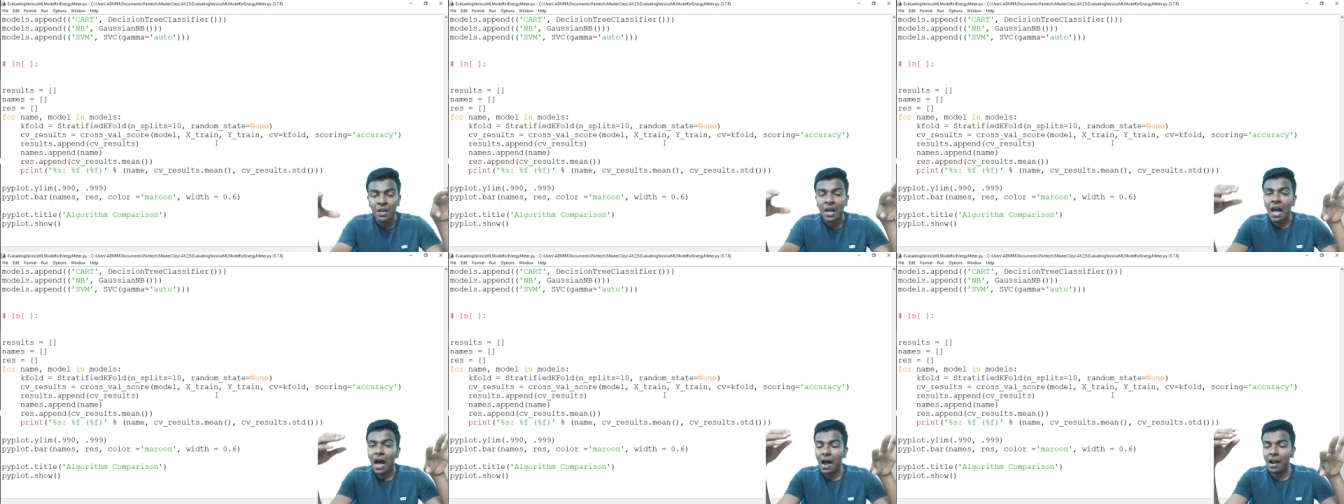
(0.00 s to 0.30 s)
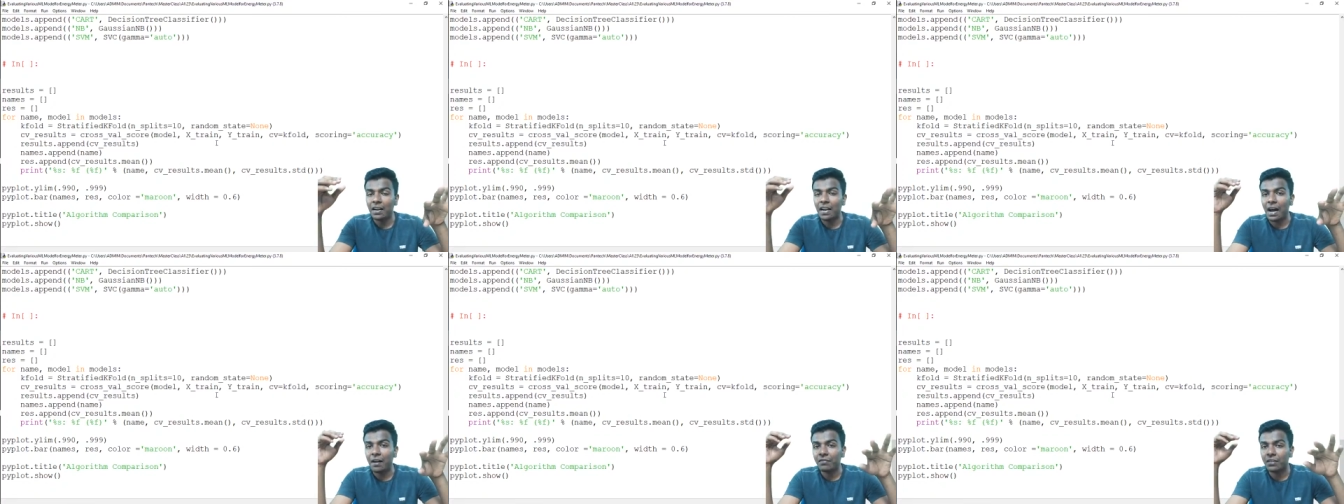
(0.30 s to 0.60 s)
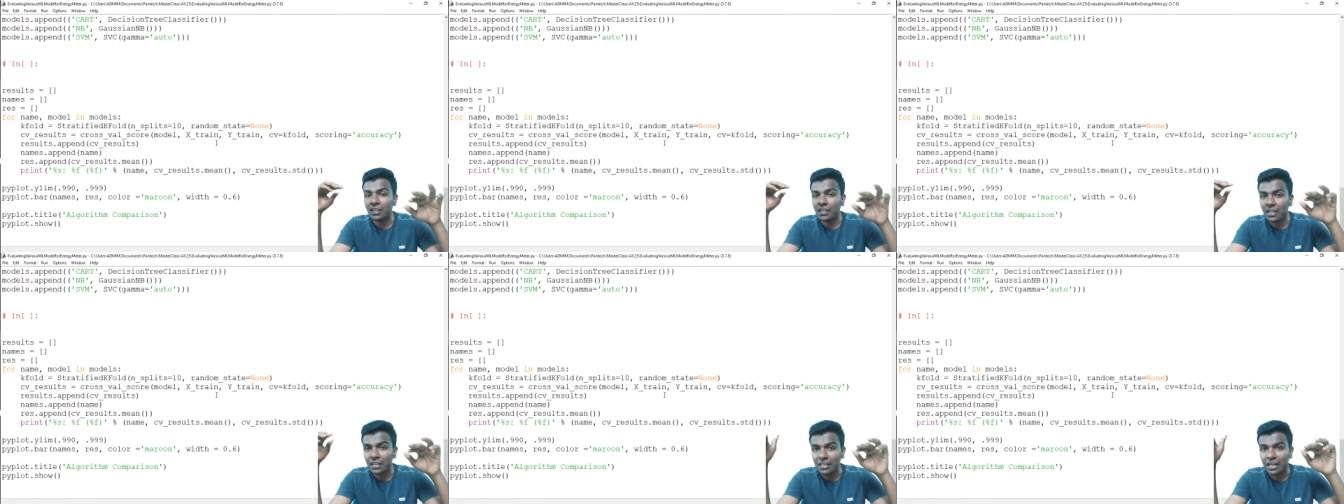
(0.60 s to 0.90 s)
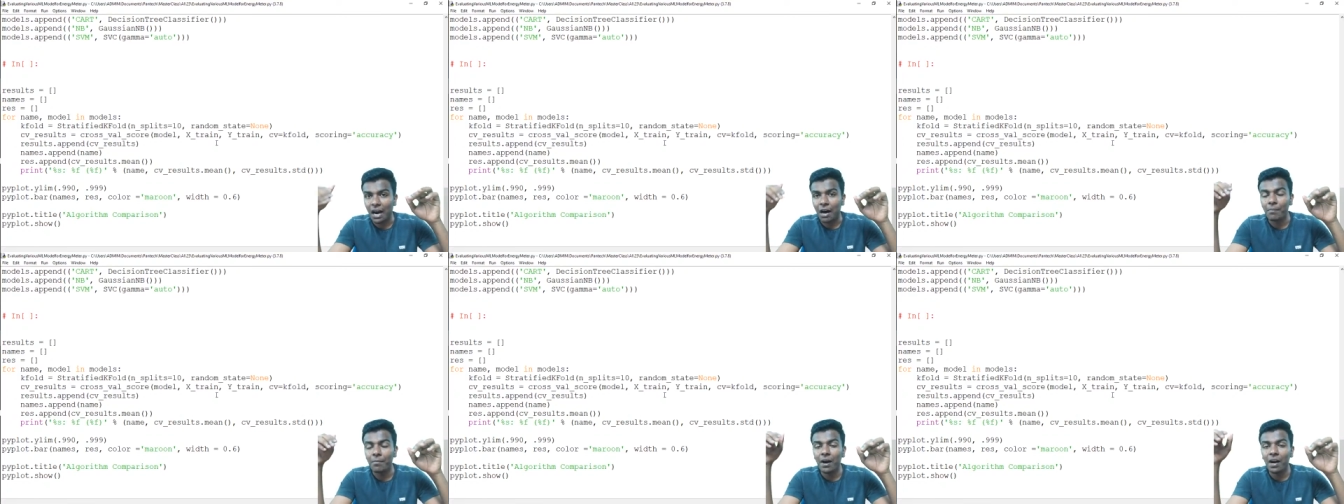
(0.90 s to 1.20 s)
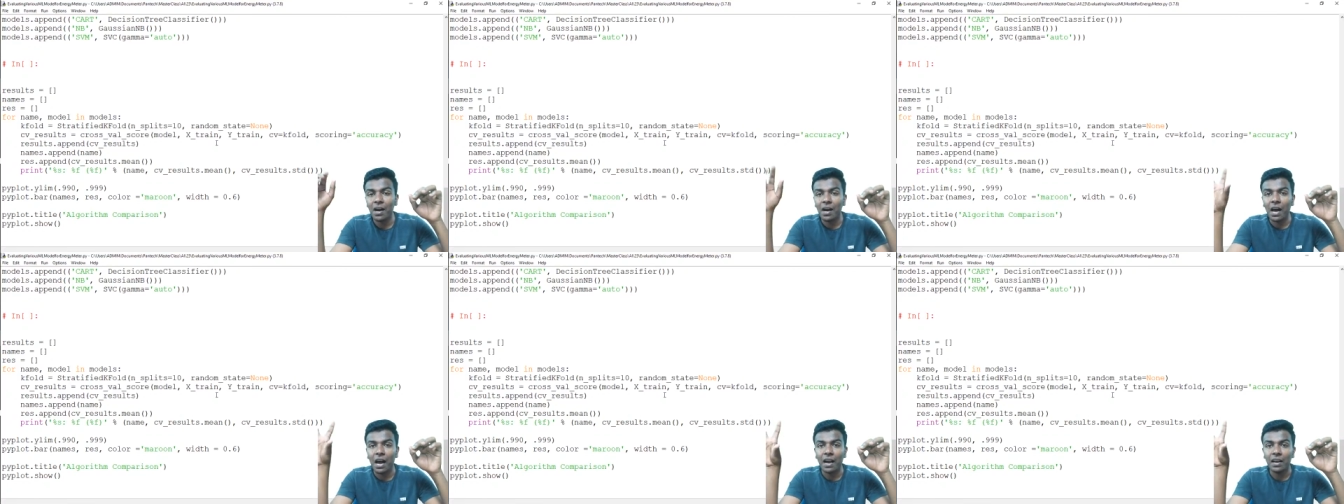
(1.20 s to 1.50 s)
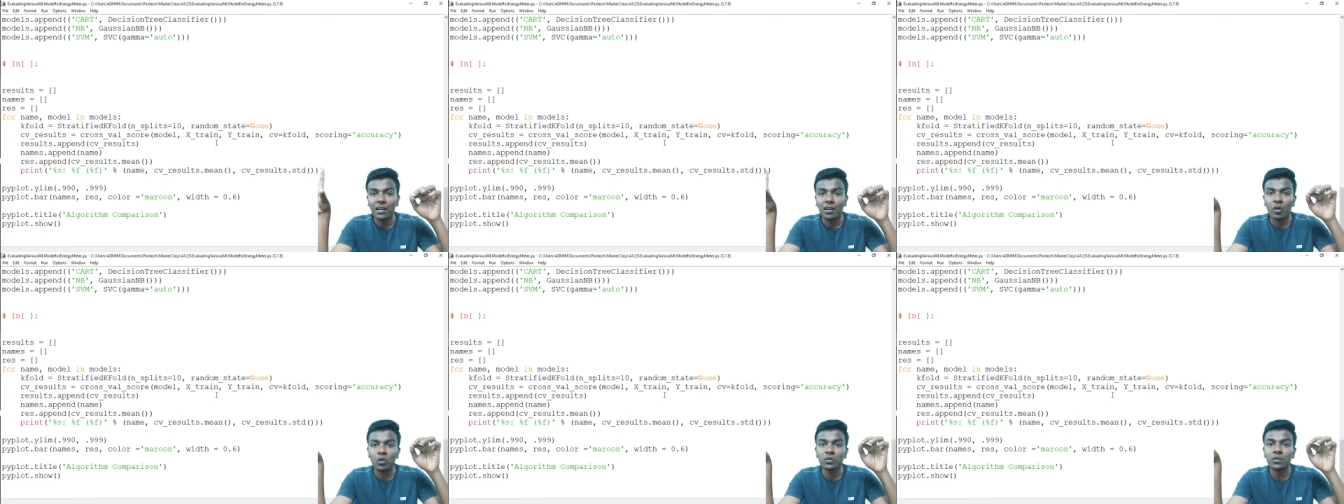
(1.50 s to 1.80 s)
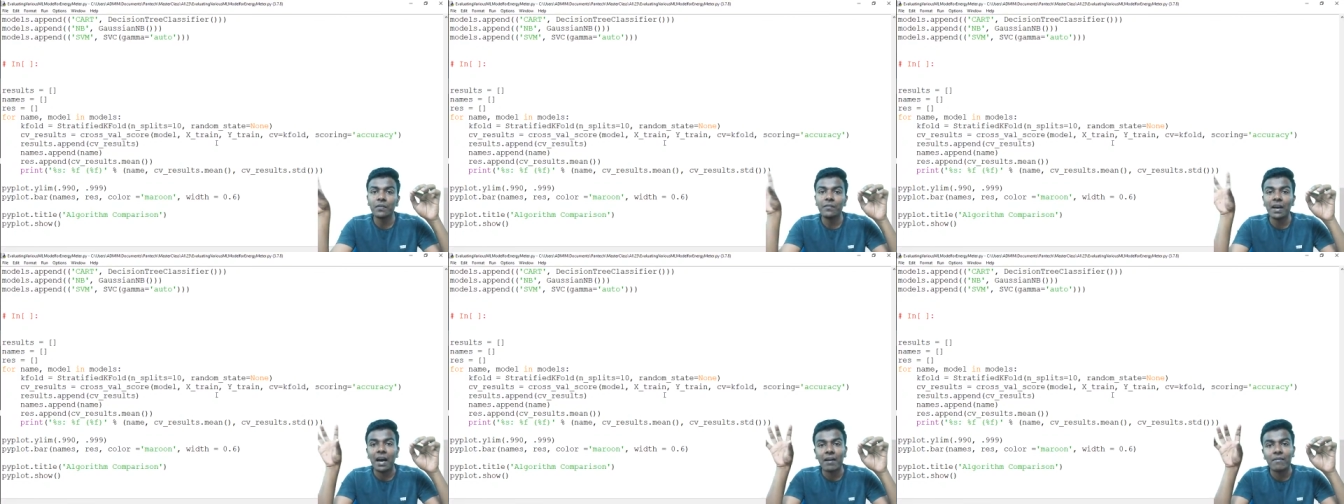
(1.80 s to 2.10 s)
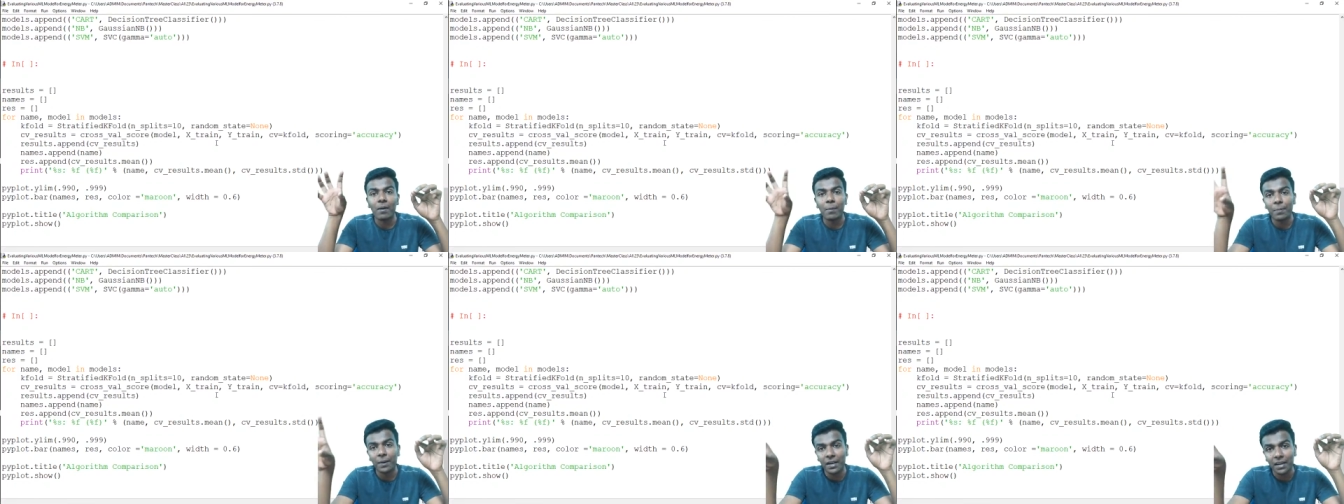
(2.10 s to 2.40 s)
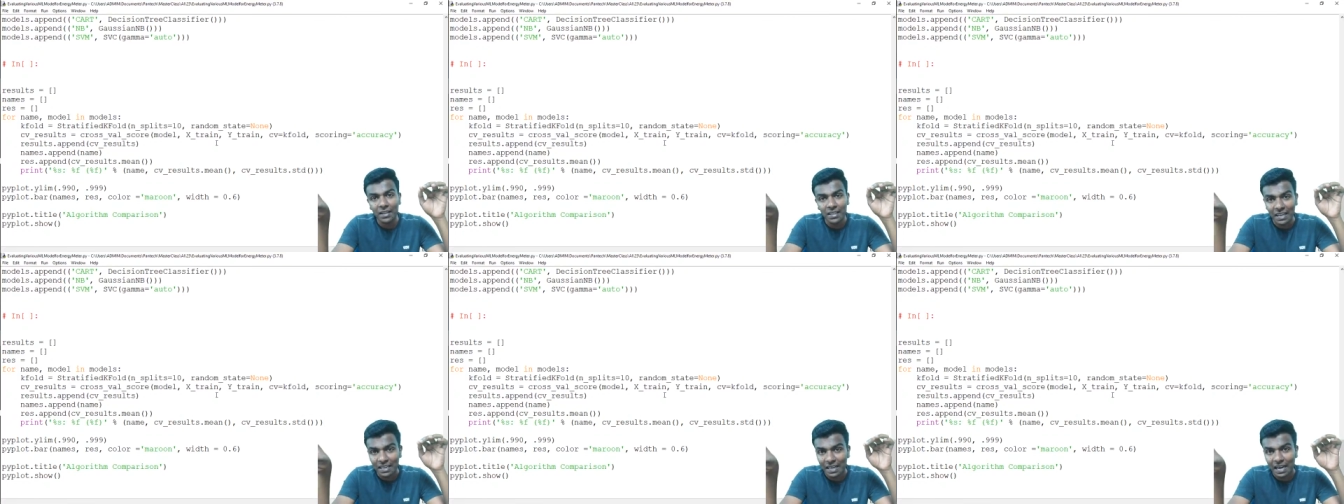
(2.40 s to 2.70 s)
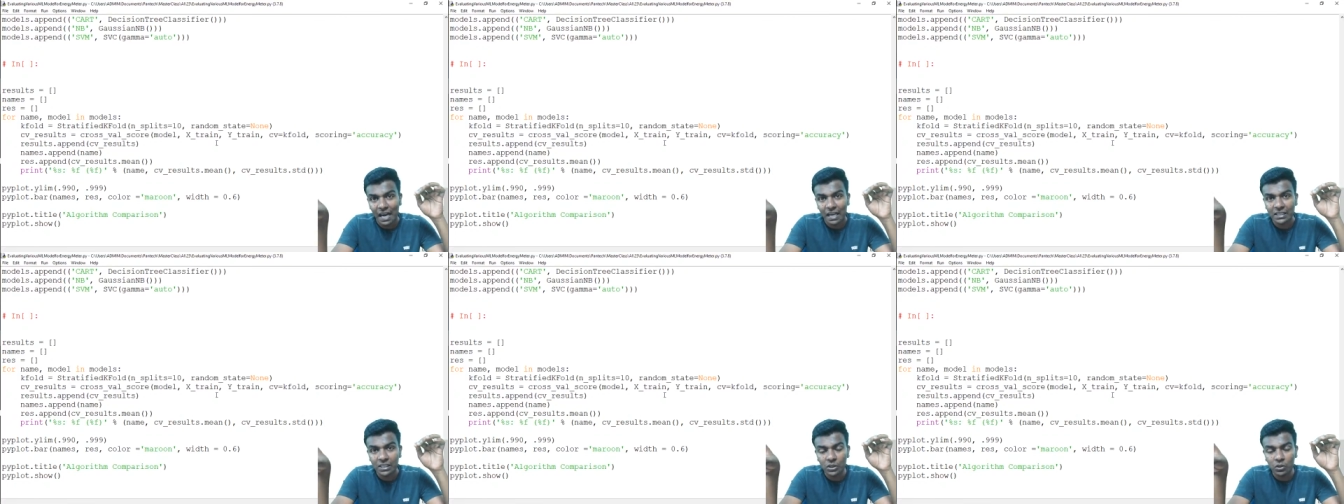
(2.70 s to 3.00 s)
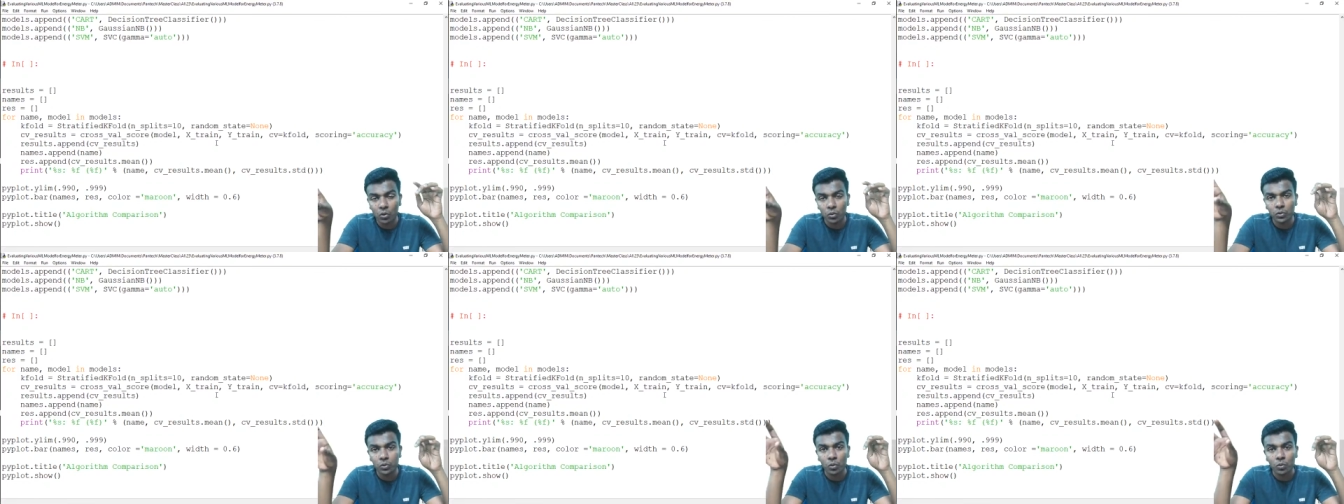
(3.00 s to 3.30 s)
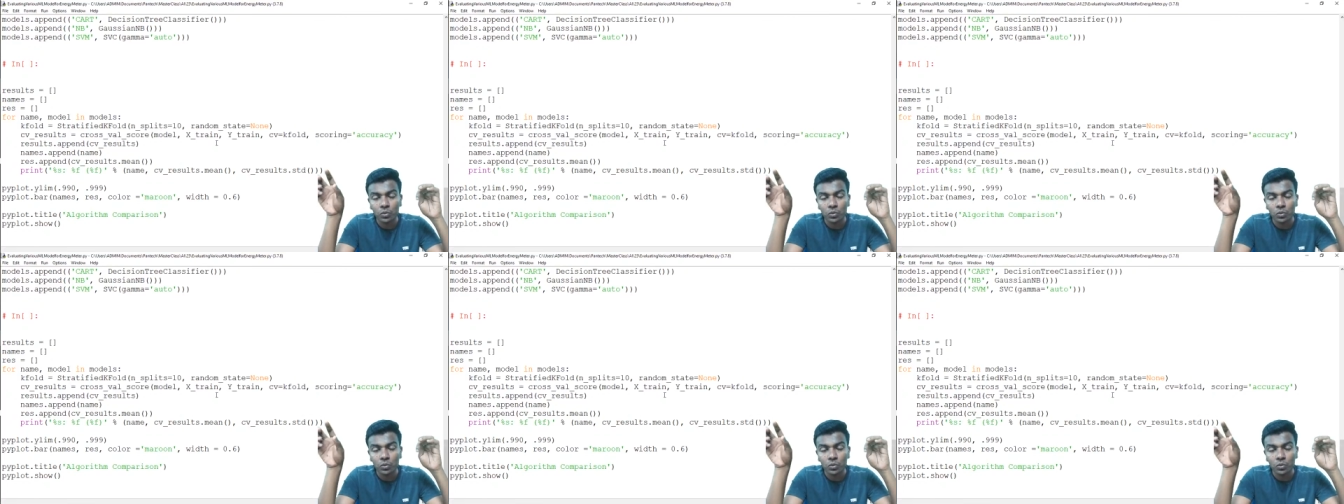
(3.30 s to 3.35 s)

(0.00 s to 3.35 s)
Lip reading: And after that comma, and also we have appended the classes also.